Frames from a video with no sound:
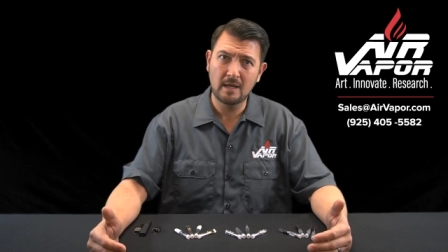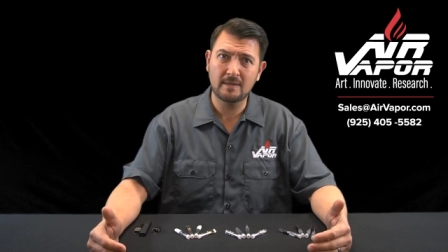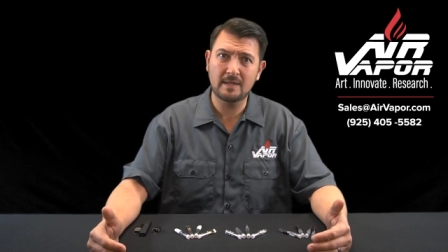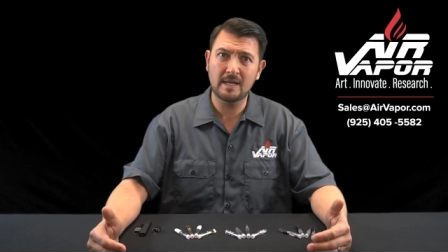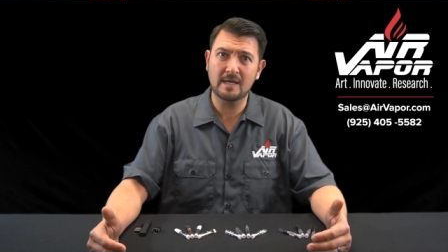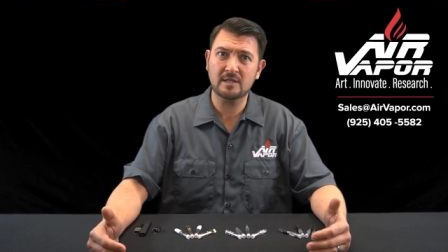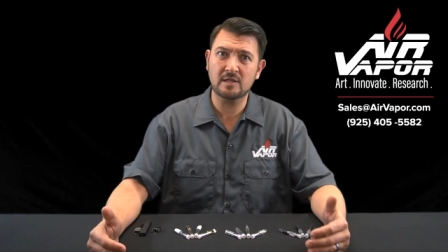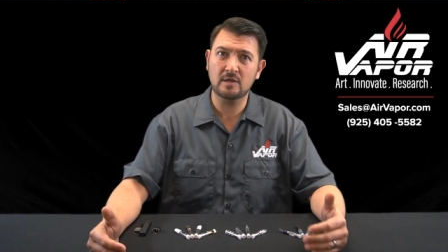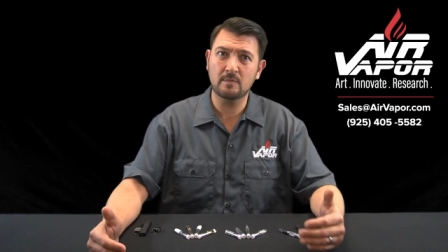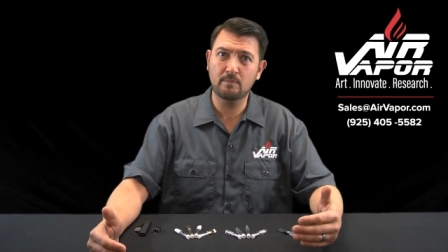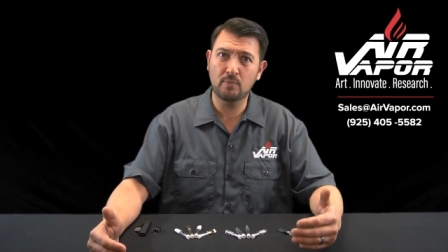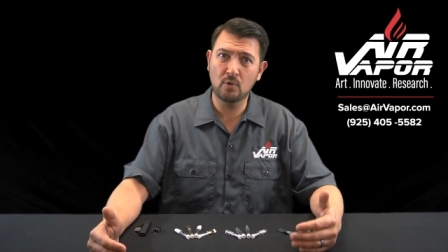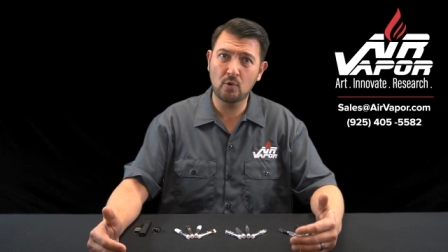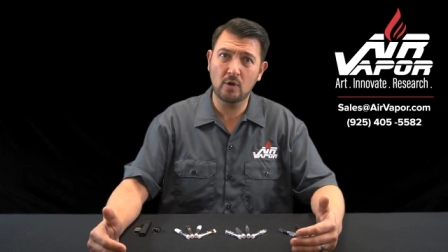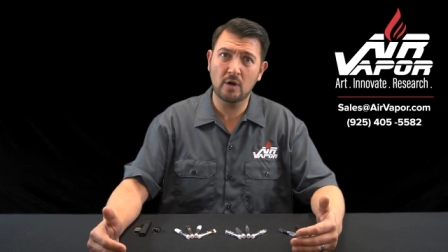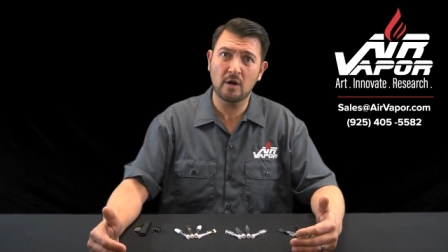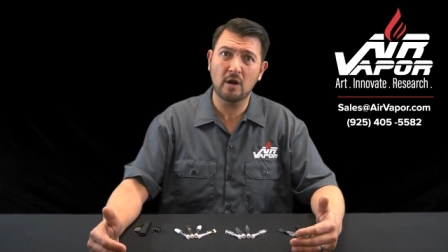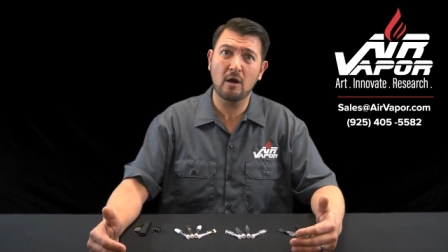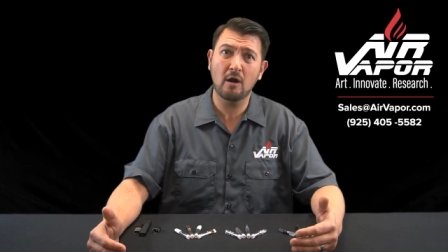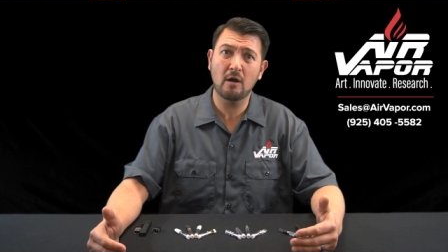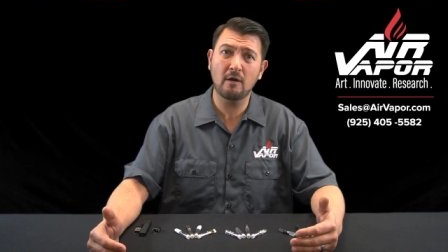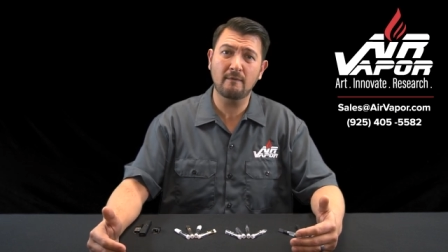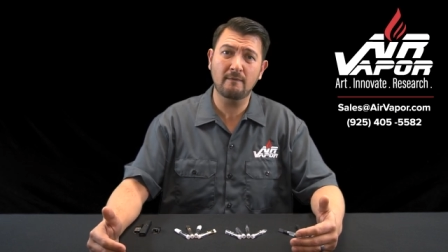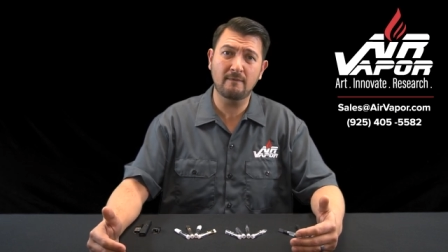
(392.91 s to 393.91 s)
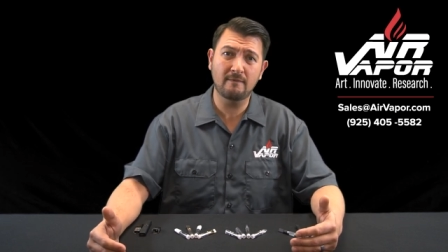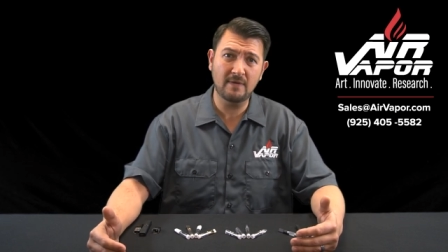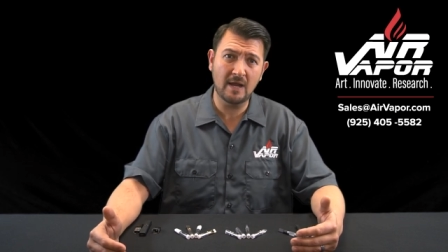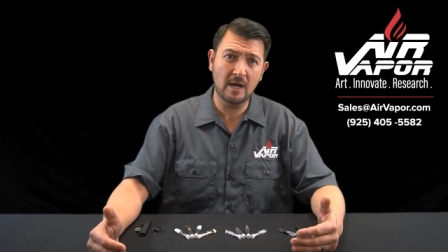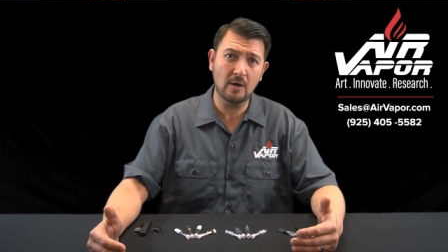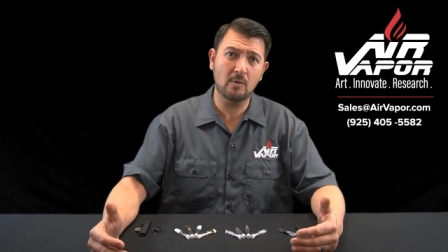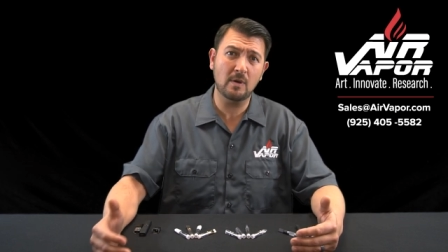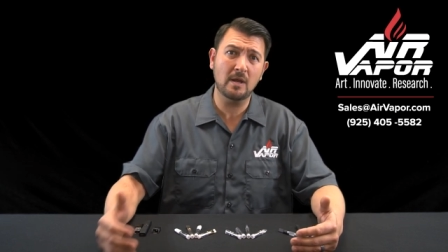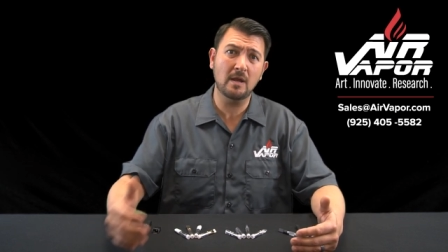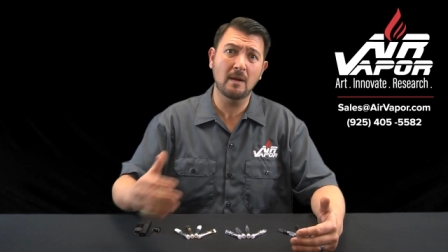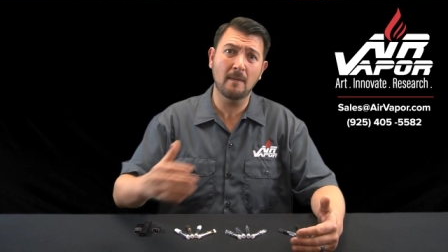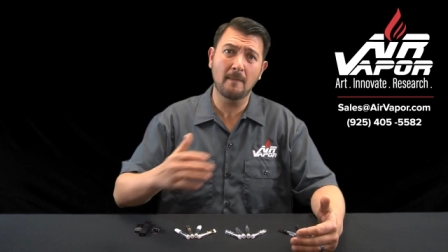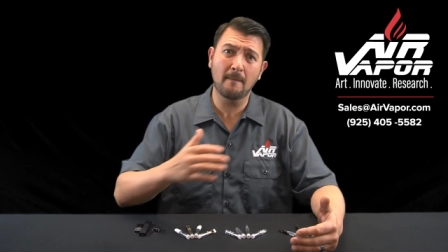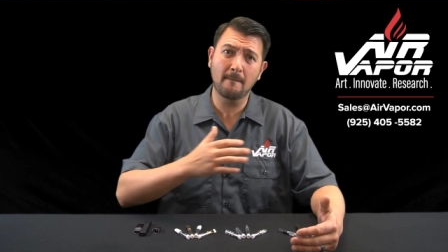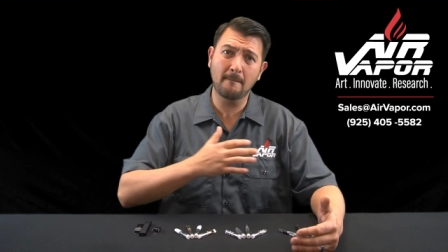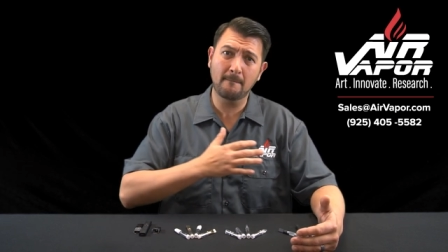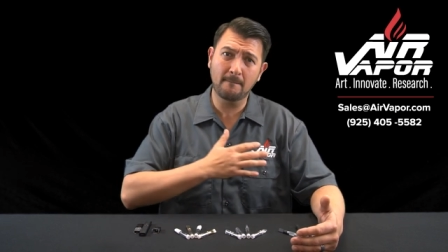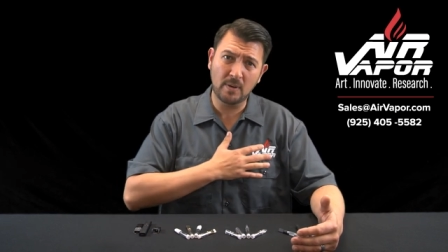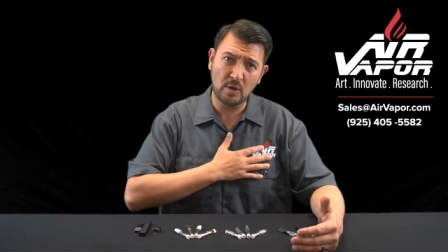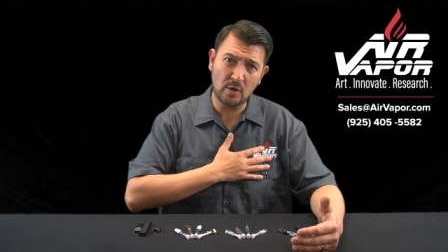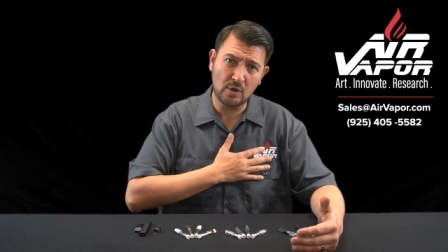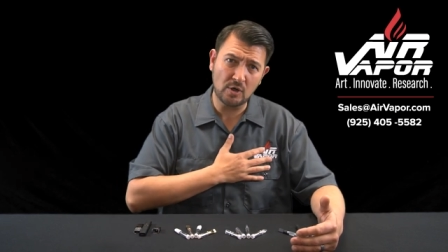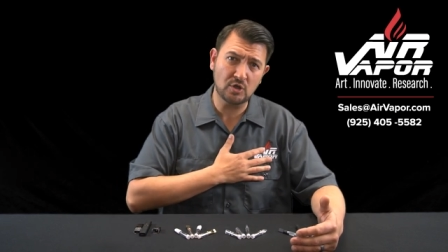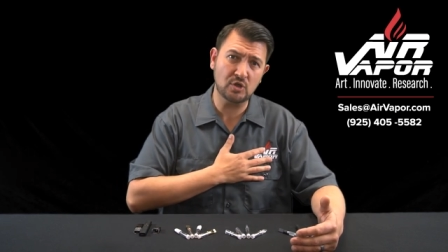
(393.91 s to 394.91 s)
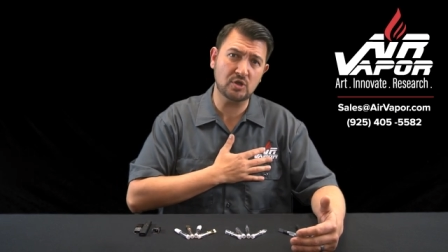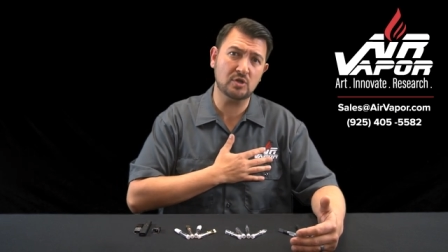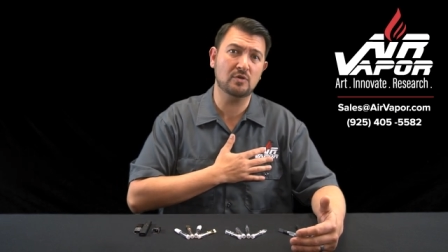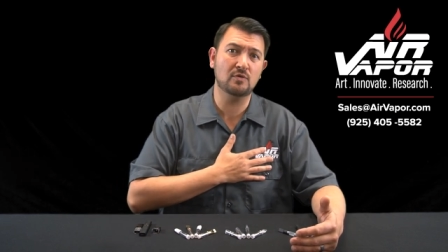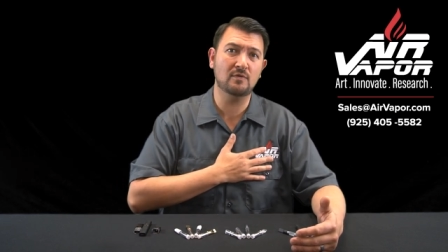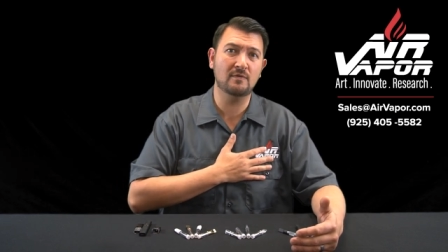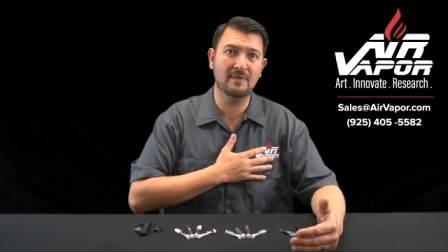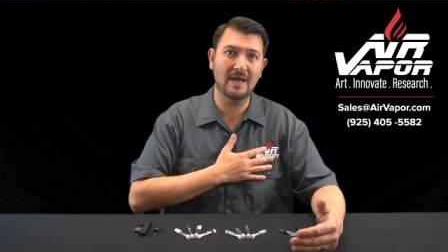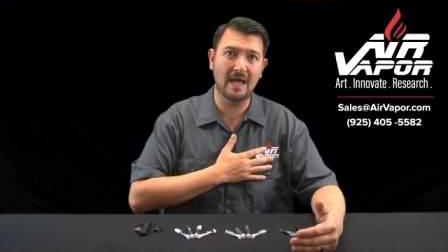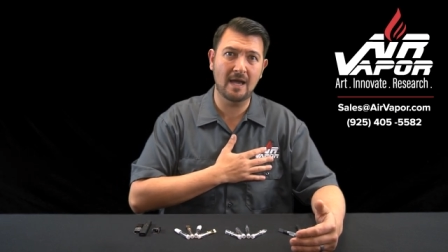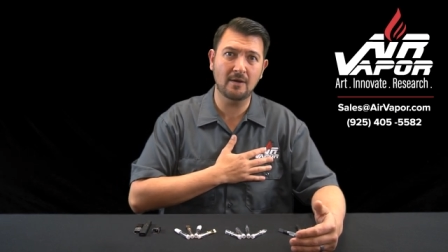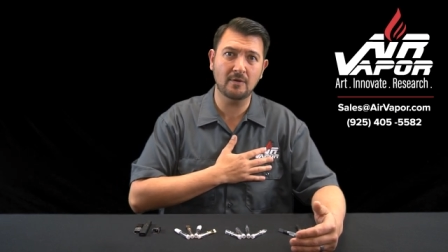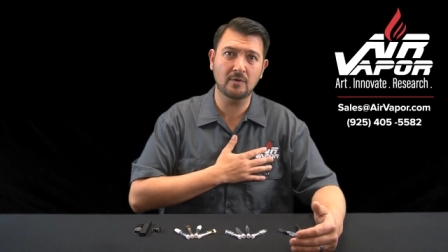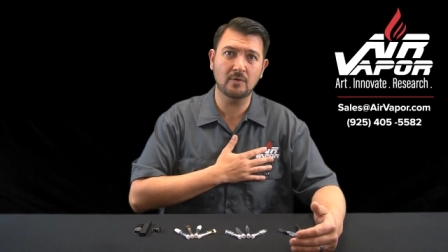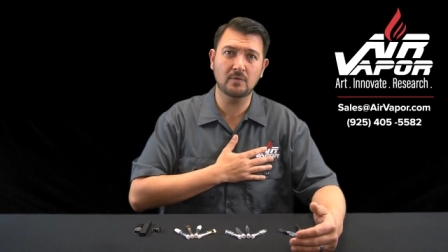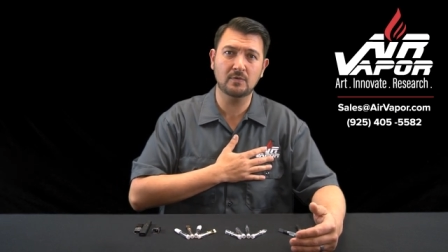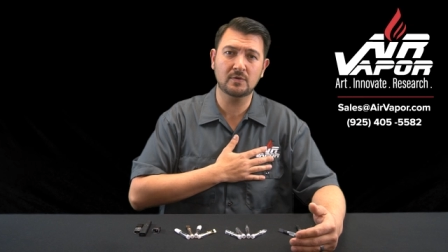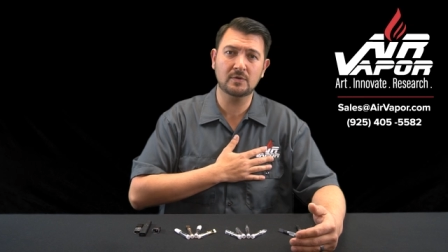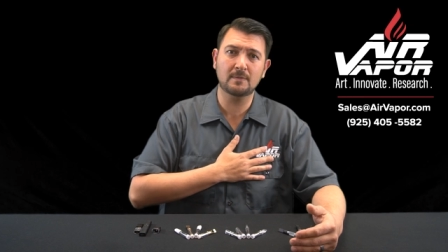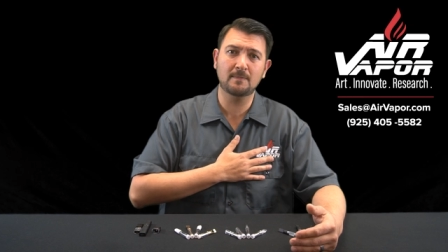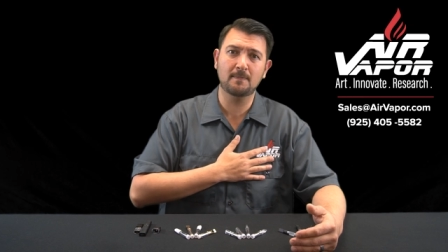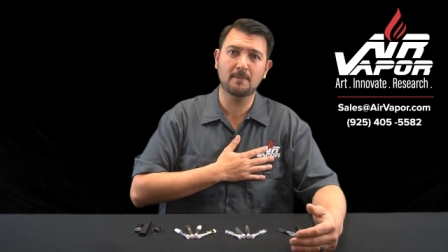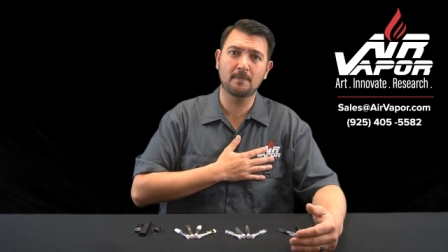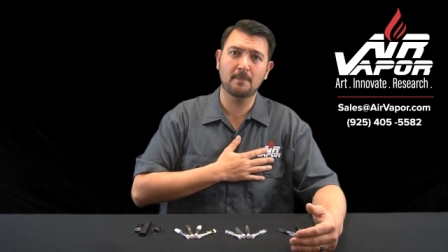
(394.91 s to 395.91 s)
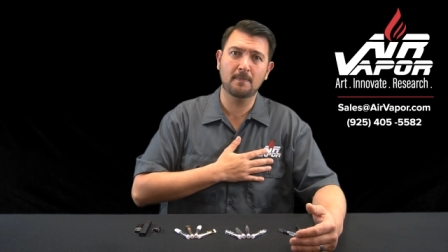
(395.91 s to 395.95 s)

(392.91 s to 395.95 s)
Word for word: that support our very personal values.